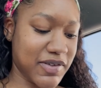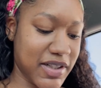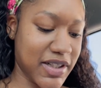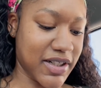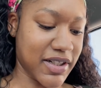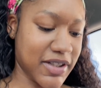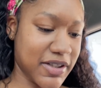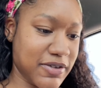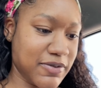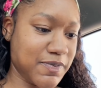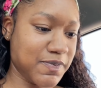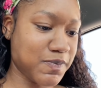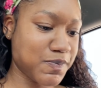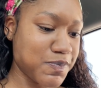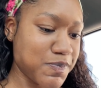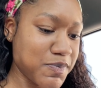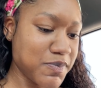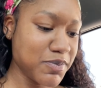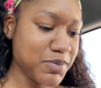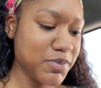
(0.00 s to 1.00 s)
right now.
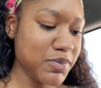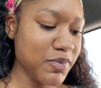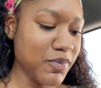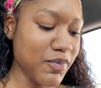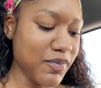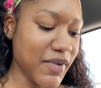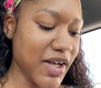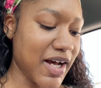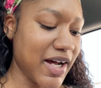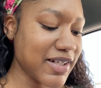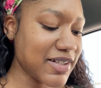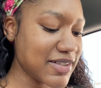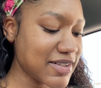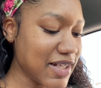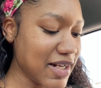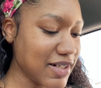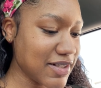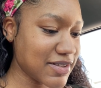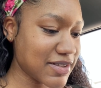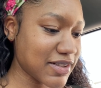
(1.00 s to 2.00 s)
I
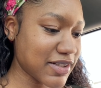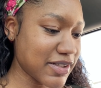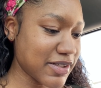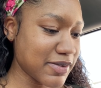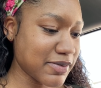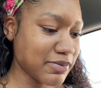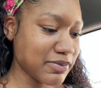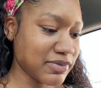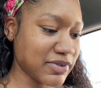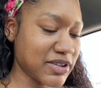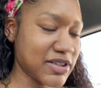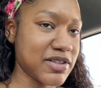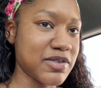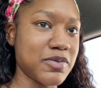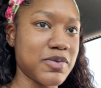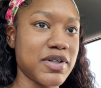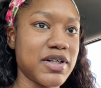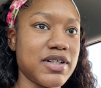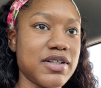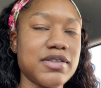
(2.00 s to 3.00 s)
decided to come to the
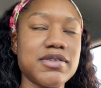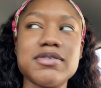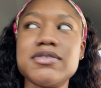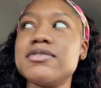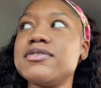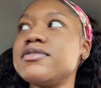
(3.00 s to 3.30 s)
one